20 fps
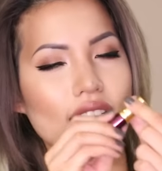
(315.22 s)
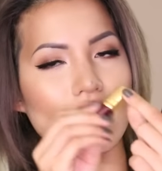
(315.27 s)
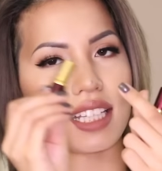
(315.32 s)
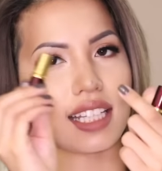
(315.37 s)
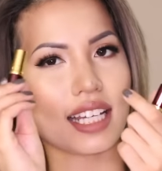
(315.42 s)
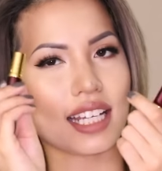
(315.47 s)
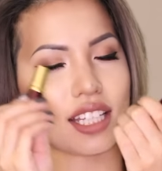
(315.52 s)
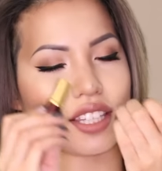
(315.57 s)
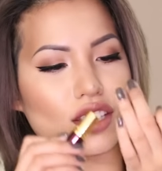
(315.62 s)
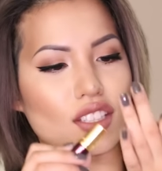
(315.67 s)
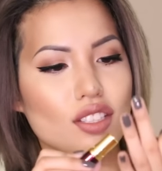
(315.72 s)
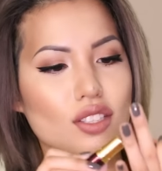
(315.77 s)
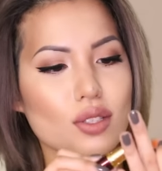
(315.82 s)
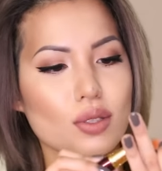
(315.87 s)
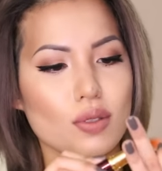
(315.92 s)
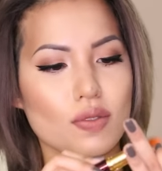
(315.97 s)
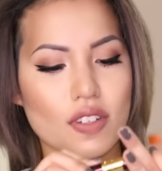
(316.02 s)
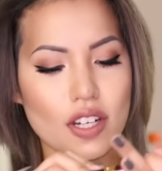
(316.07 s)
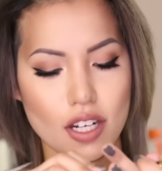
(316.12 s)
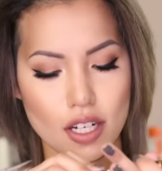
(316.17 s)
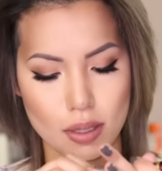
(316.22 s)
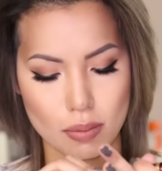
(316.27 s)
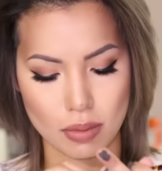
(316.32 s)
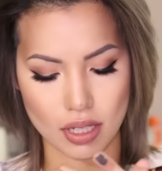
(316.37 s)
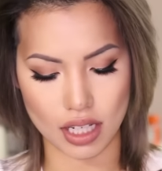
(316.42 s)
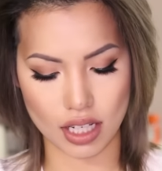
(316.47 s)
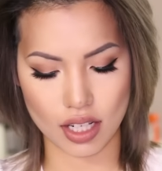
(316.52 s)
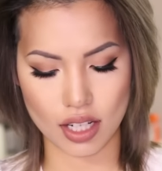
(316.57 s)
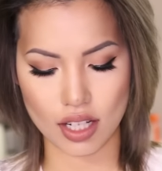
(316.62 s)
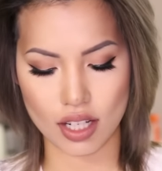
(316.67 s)
I like the nude, very
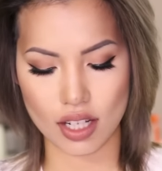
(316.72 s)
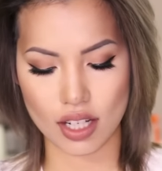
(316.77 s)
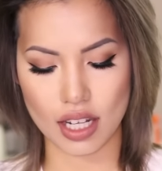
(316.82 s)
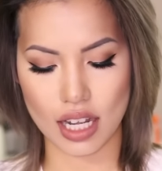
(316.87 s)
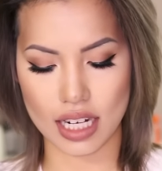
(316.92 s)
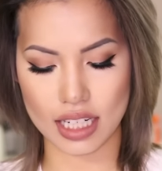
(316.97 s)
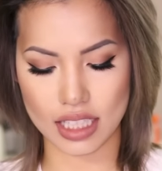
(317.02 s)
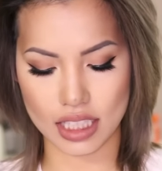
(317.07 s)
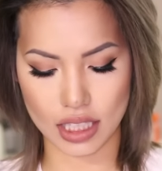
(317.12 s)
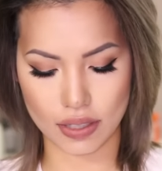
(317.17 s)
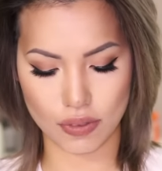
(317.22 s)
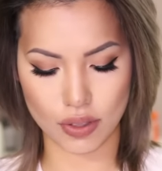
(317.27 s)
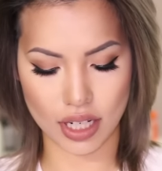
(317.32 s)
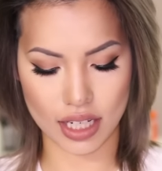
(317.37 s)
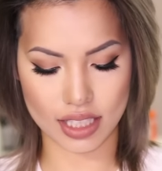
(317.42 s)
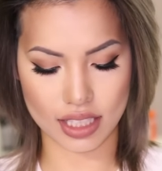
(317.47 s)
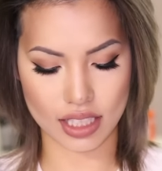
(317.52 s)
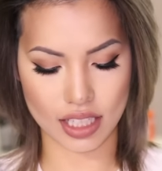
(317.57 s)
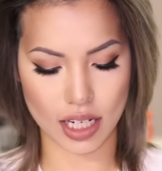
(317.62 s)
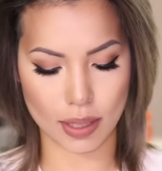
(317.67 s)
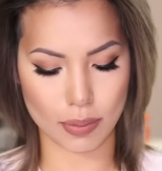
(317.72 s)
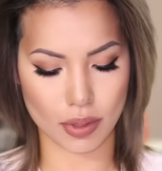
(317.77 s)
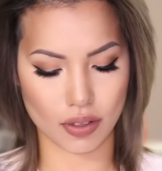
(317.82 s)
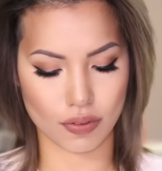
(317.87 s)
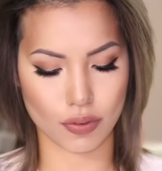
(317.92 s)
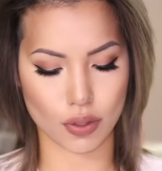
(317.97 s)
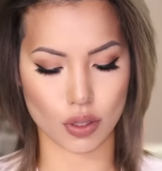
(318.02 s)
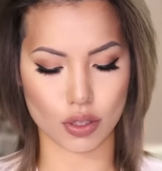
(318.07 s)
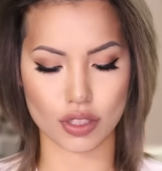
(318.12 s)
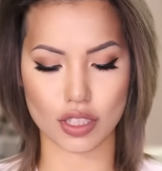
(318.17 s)
me. I didn't give you guys the name of
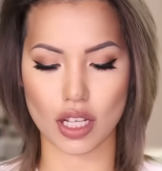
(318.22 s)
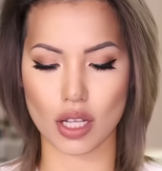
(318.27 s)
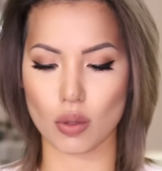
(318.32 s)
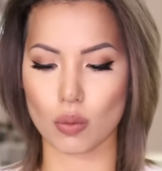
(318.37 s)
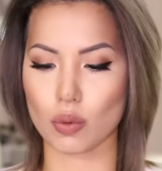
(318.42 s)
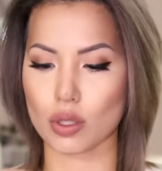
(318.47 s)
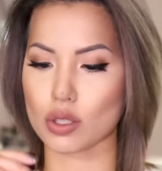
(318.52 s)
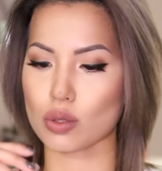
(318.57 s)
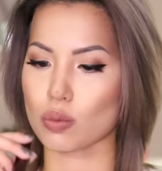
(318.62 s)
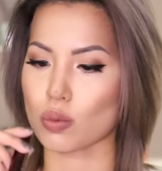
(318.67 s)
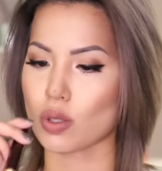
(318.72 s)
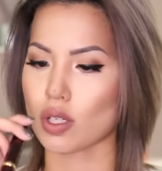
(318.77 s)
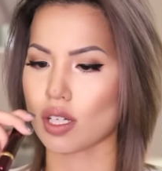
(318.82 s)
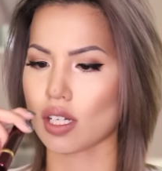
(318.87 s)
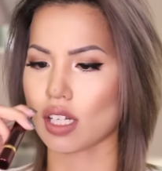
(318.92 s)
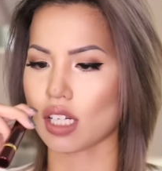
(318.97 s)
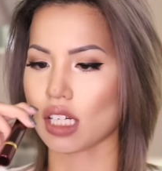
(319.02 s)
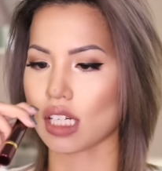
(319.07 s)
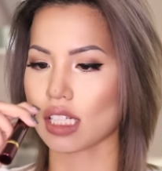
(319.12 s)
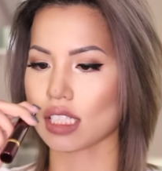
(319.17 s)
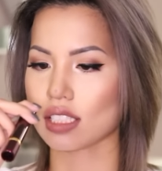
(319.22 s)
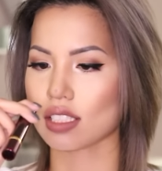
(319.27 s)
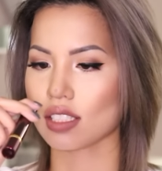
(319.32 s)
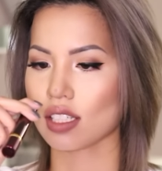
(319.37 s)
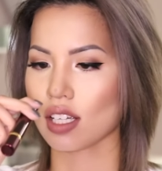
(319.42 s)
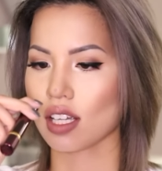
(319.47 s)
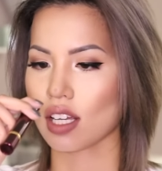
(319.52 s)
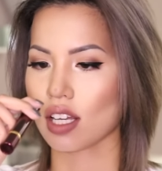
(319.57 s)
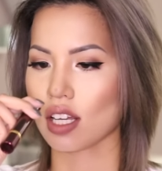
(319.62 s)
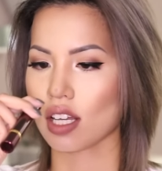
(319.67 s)
the first set, which was
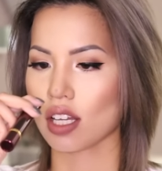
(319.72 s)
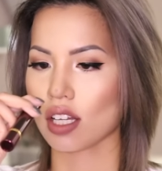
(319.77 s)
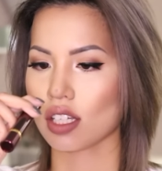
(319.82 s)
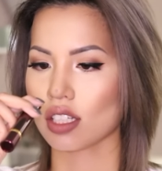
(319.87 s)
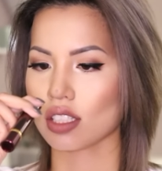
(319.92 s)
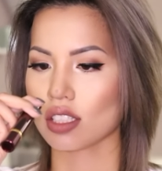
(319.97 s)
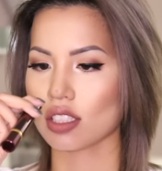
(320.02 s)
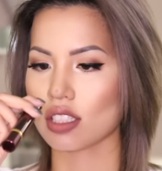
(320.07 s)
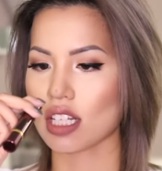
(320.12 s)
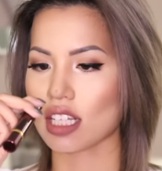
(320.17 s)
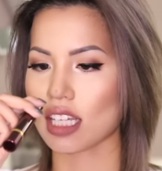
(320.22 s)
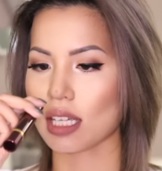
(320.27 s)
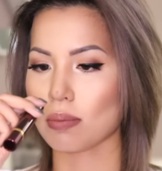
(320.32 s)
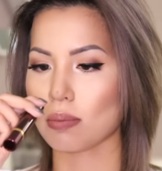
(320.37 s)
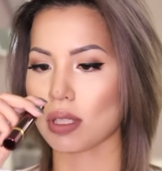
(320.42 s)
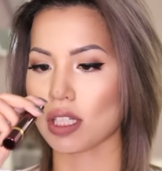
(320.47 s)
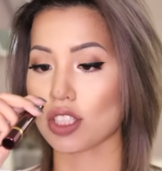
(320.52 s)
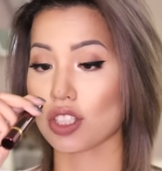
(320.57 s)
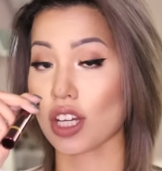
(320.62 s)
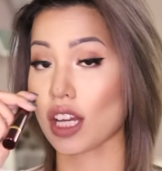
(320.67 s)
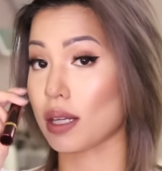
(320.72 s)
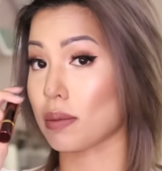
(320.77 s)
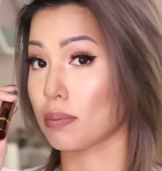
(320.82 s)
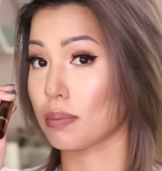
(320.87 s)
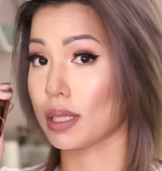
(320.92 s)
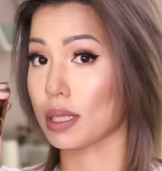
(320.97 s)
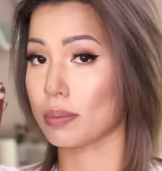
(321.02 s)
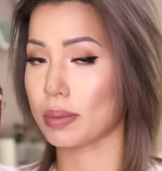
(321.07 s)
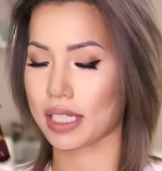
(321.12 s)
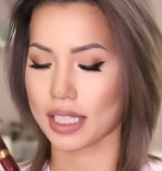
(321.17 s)
Nikki Beach and
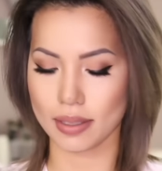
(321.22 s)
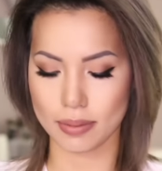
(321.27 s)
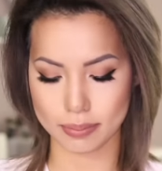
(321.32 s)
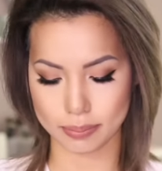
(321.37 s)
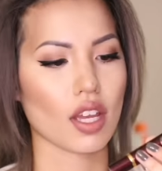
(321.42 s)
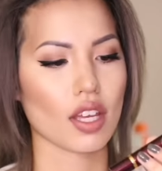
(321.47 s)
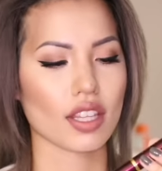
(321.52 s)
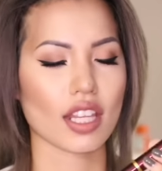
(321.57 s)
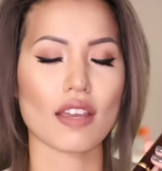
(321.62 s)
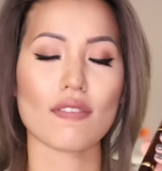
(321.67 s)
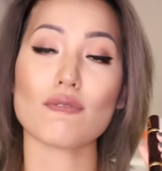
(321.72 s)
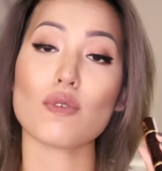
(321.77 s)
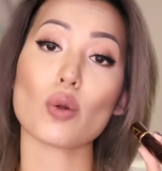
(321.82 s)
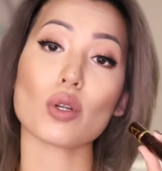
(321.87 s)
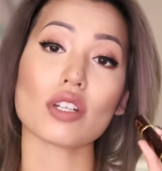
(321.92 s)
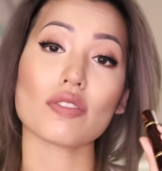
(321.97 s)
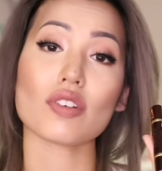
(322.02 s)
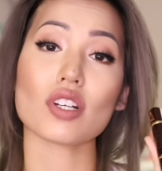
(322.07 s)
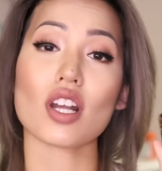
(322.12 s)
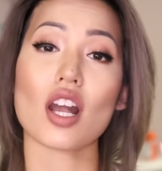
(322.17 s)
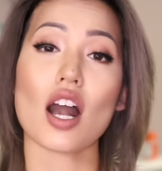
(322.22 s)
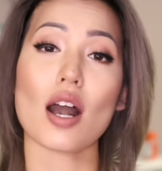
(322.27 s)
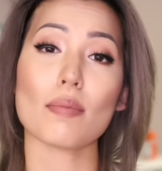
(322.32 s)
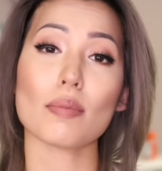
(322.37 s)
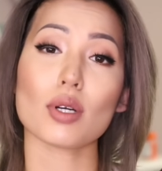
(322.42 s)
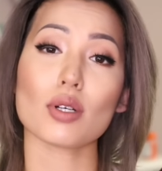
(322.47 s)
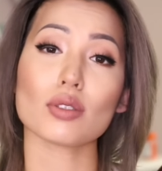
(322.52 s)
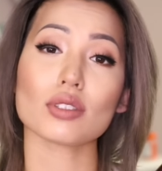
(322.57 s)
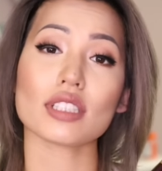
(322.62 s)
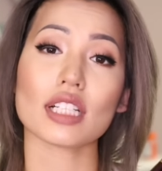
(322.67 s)
B B. They have four different
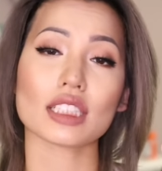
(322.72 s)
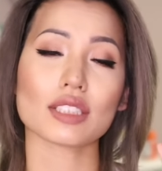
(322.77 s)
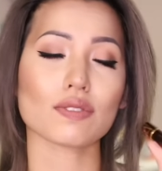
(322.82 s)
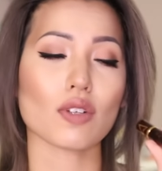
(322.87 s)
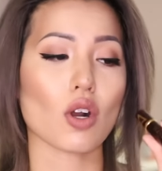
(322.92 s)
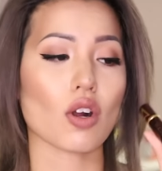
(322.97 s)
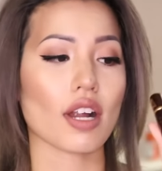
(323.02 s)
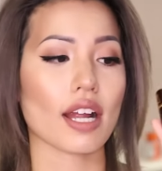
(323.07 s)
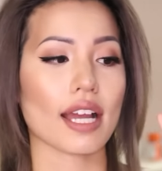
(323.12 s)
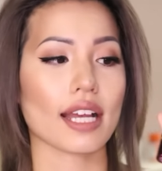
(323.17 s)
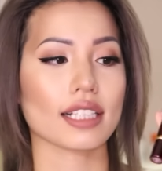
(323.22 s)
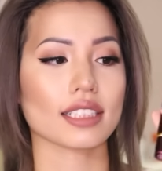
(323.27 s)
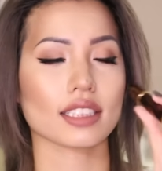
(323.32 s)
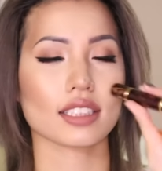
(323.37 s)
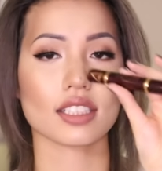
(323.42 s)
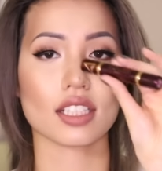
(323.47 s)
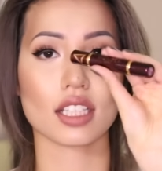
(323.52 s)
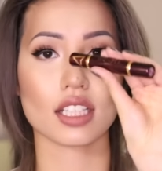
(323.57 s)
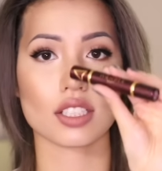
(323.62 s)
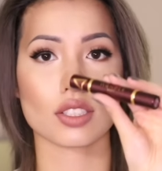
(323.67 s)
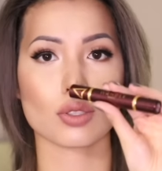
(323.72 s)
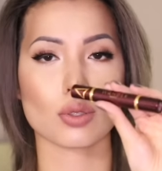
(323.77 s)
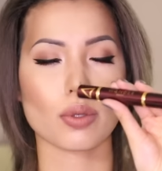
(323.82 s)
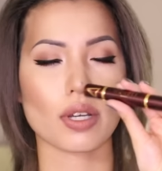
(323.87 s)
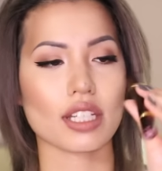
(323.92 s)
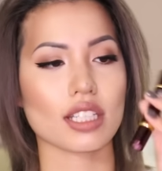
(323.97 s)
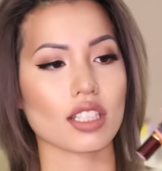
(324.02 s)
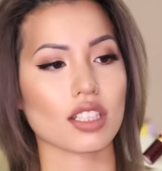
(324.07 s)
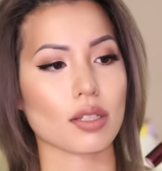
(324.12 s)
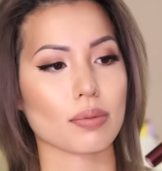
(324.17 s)
combos as far as these
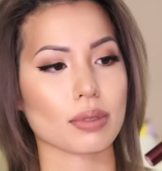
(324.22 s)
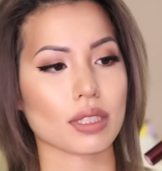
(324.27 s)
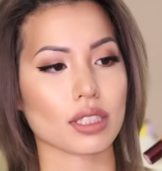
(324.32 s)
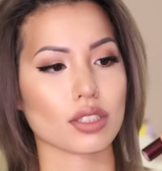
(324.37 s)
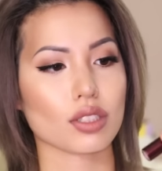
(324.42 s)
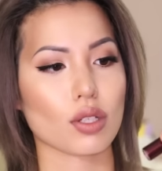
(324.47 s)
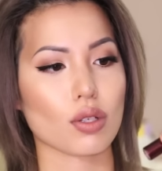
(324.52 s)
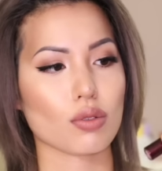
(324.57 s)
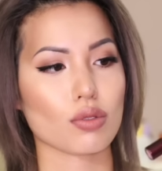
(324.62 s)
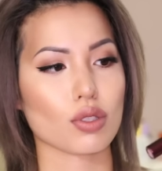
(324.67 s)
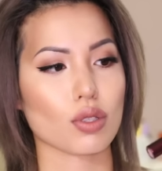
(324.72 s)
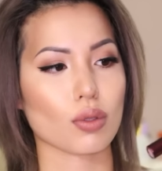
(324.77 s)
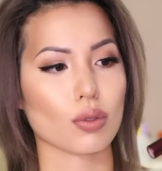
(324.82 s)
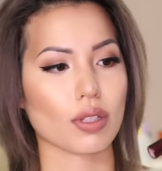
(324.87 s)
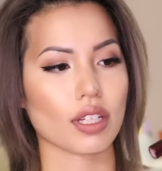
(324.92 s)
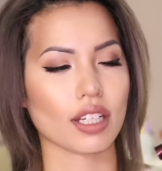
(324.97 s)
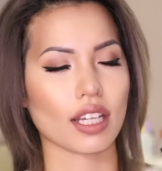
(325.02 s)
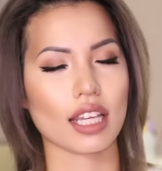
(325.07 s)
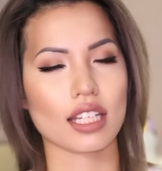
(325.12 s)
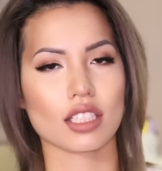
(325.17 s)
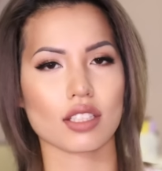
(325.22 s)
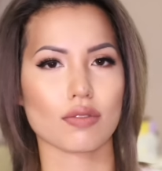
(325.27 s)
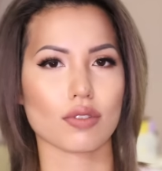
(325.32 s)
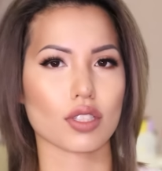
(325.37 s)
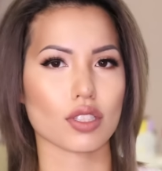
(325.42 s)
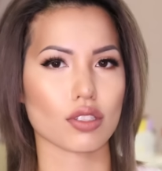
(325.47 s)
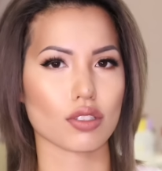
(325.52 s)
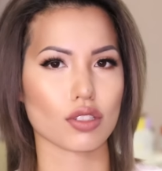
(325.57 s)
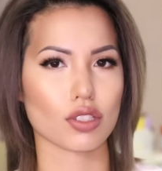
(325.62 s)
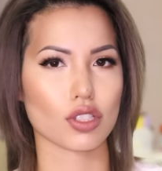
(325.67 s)
dual-ended lipsticks go, so like eight
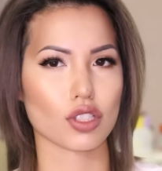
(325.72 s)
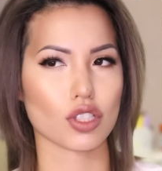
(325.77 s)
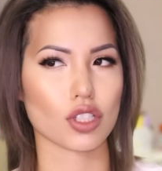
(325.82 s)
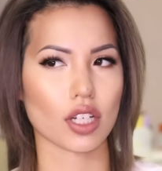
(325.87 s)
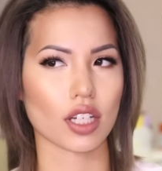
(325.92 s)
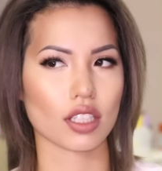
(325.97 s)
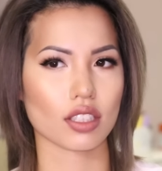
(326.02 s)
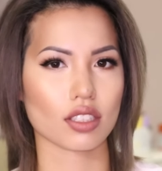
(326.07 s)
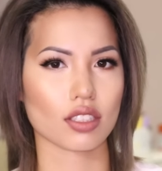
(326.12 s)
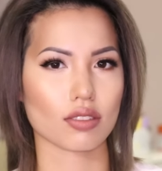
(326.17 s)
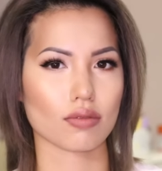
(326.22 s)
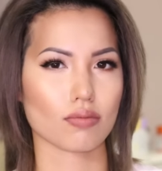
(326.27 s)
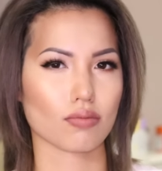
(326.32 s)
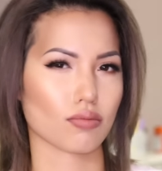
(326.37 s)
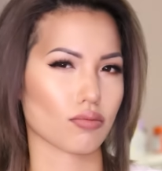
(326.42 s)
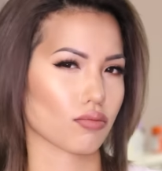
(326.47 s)
different shades.